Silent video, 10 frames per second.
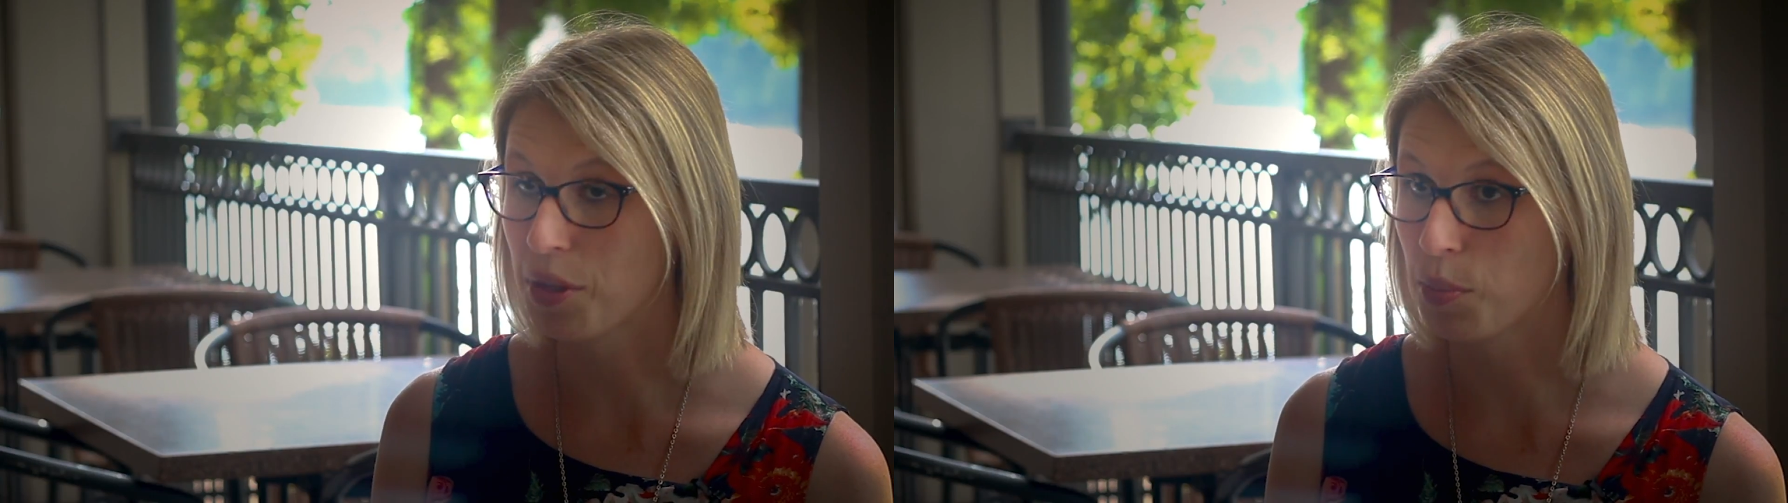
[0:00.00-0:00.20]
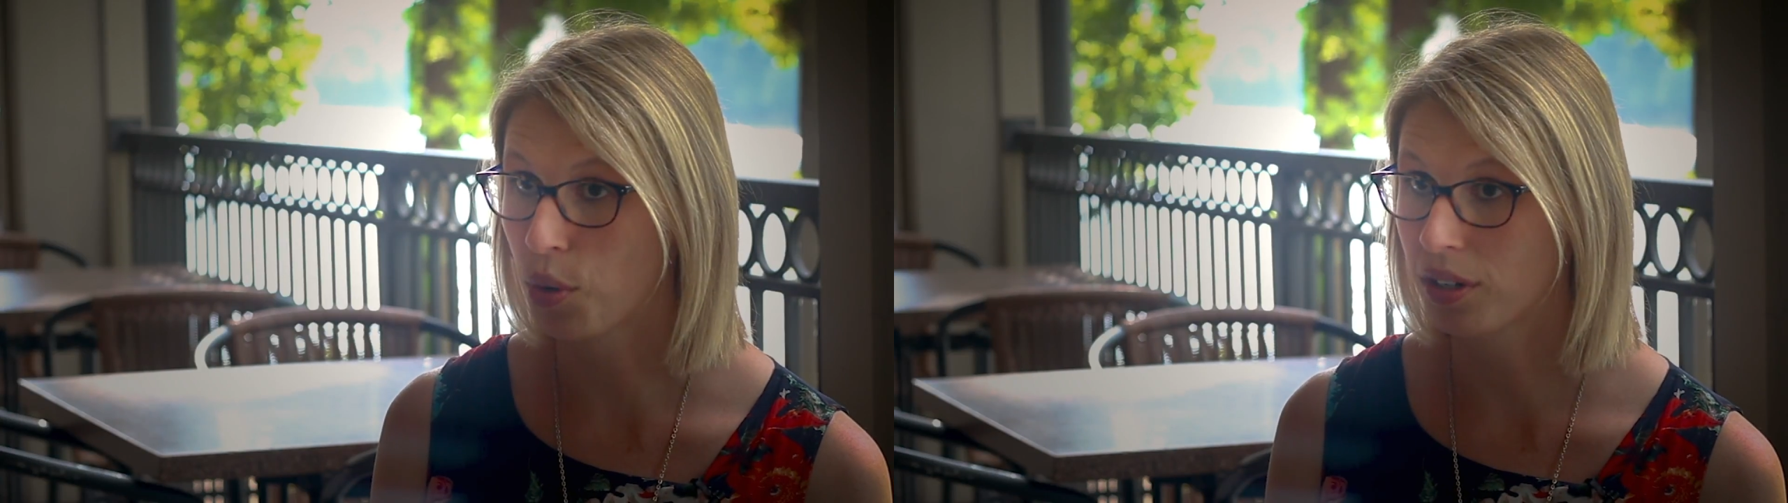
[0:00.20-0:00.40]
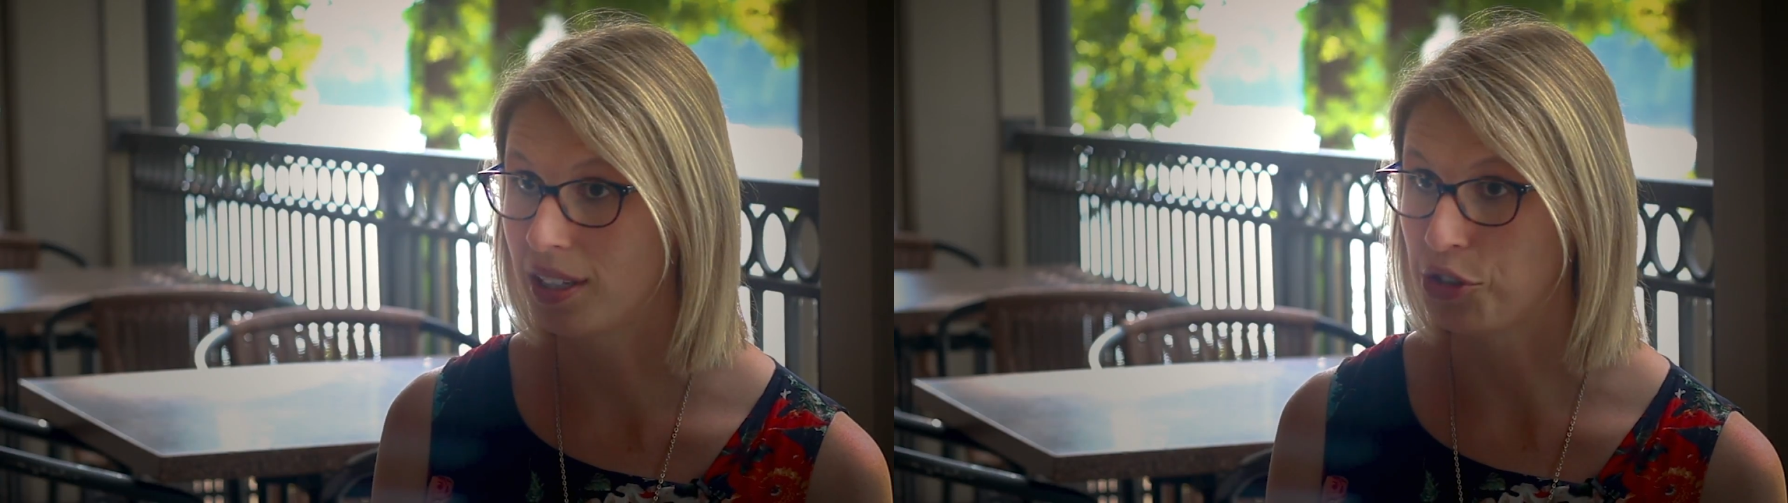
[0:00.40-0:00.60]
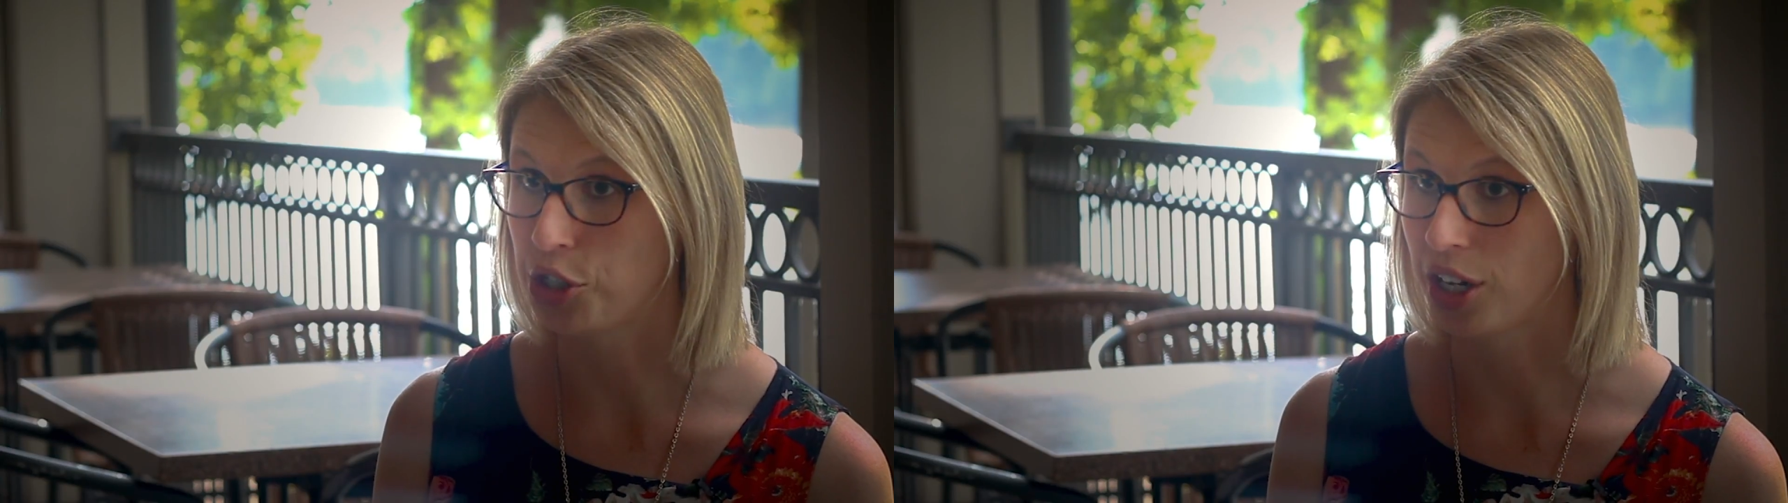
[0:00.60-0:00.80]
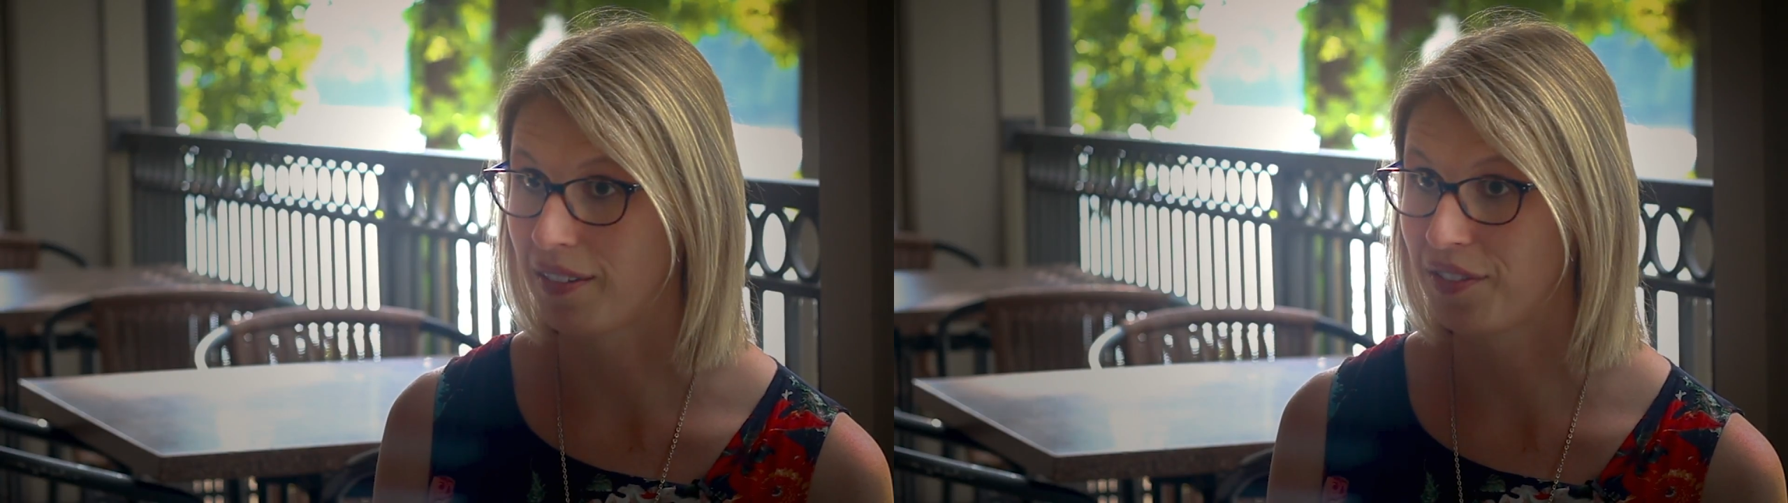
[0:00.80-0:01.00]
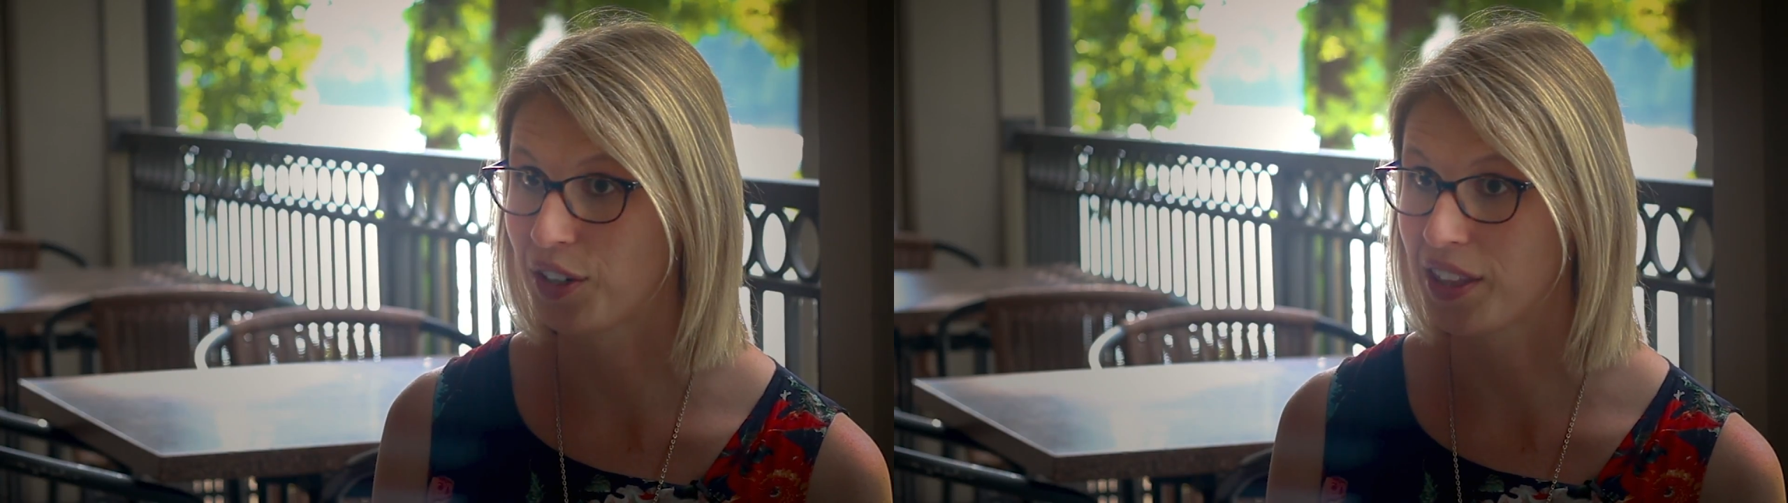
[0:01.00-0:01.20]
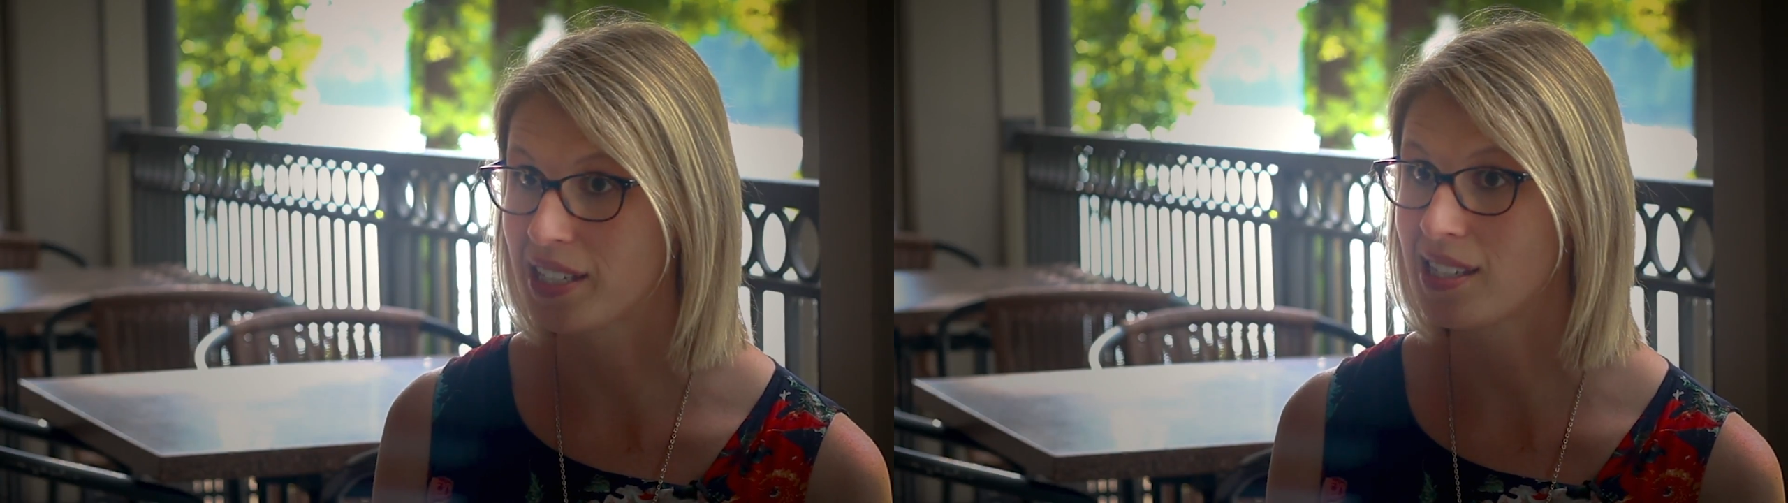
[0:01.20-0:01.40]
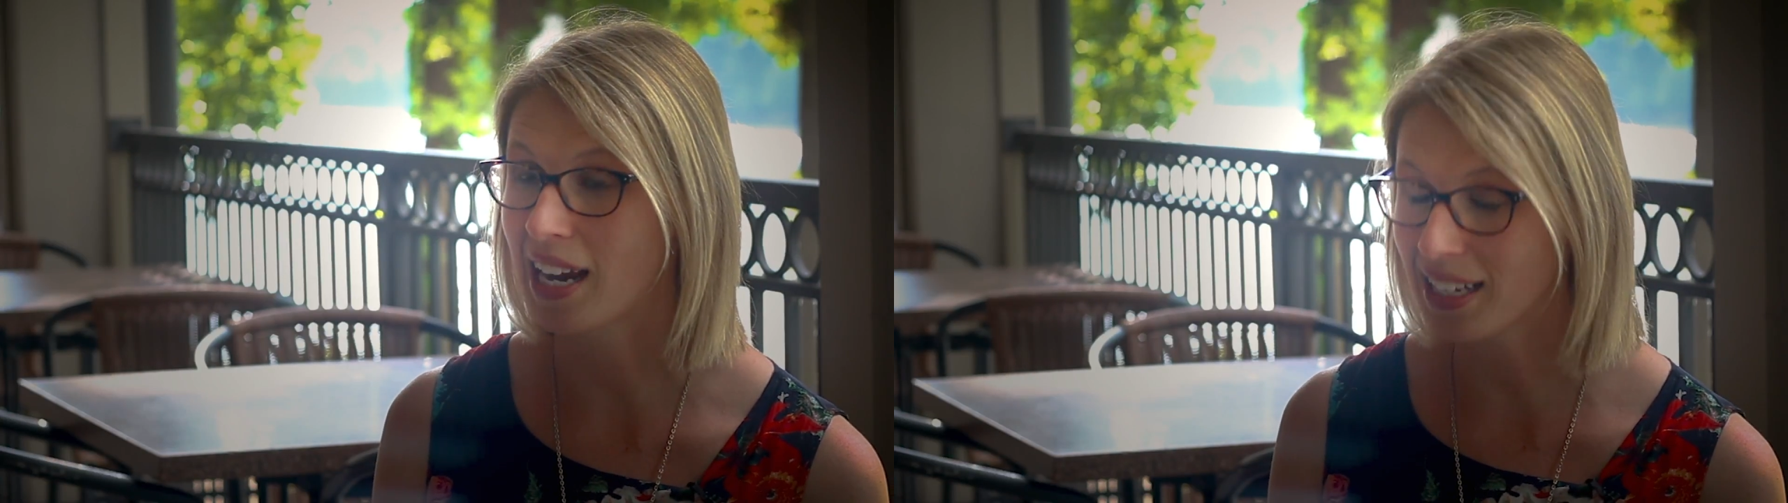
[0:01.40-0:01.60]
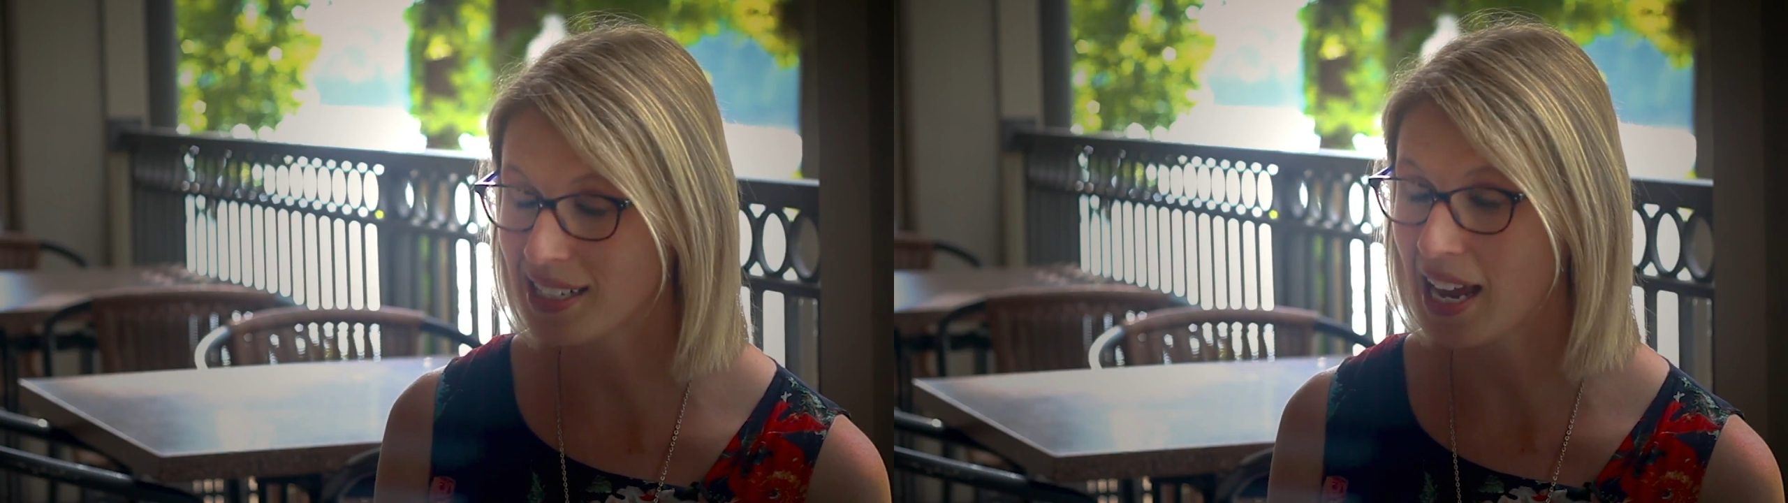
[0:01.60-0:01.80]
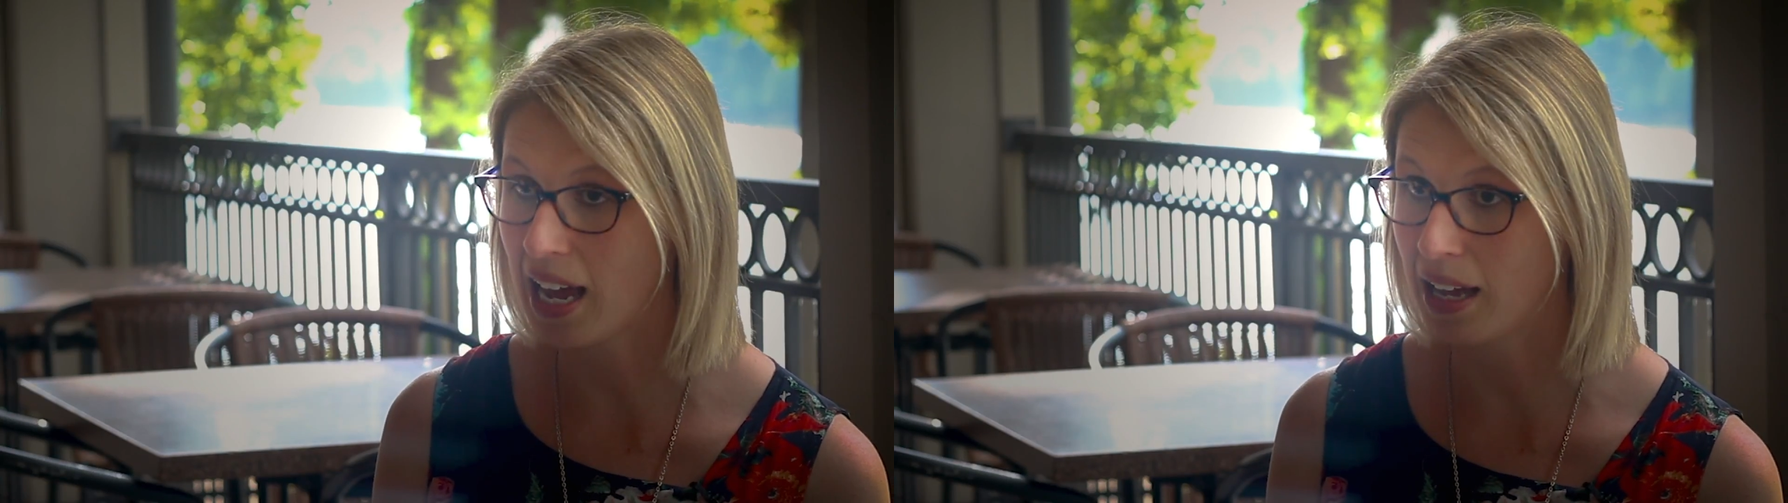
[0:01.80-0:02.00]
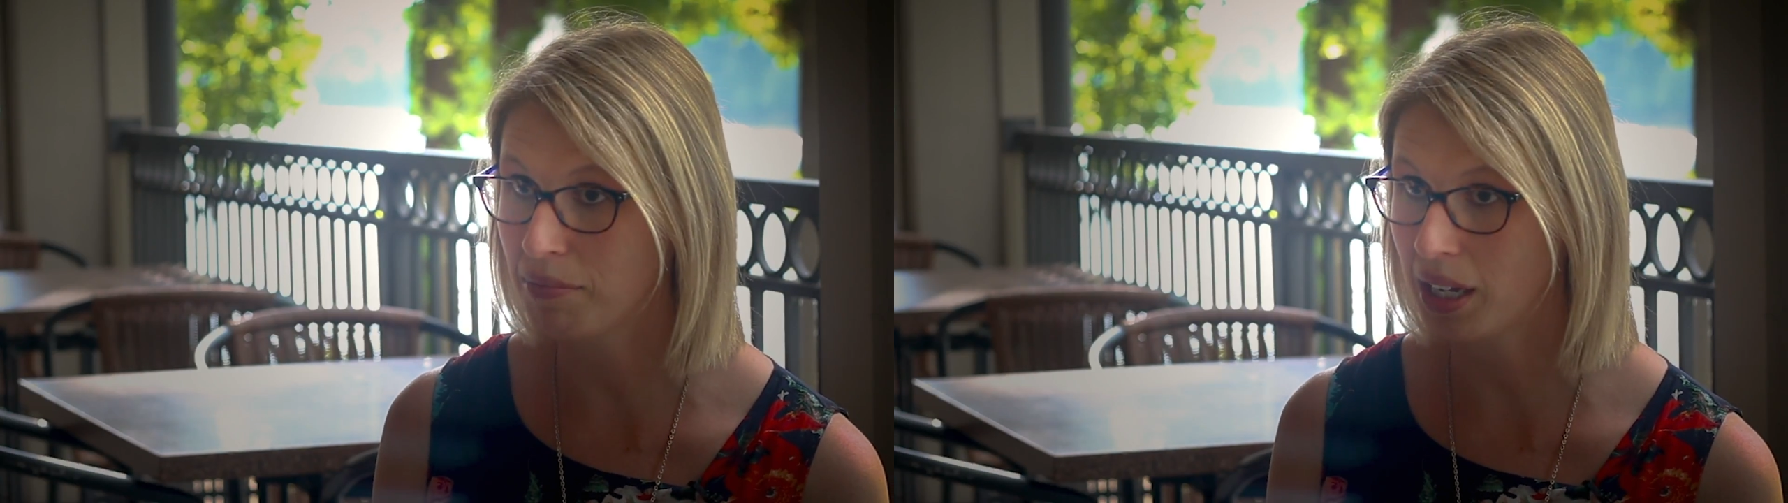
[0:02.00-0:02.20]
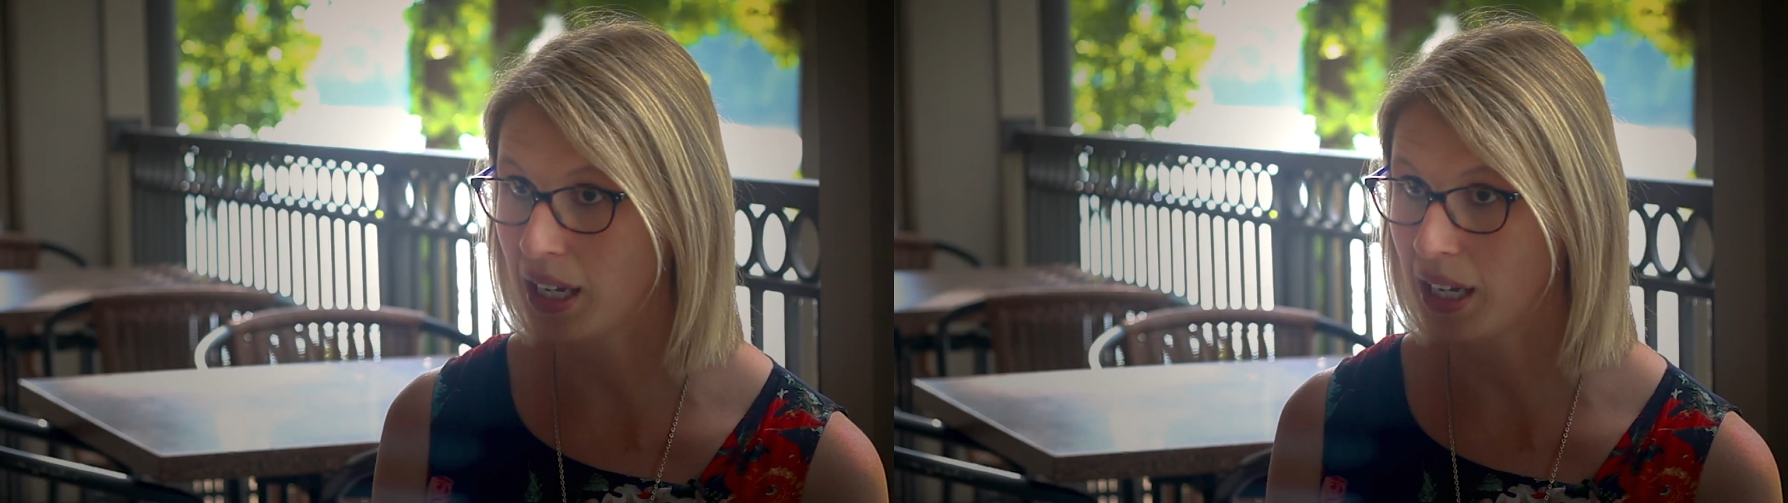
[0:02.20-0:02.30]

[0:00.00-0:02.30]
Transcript: the board this year for the second time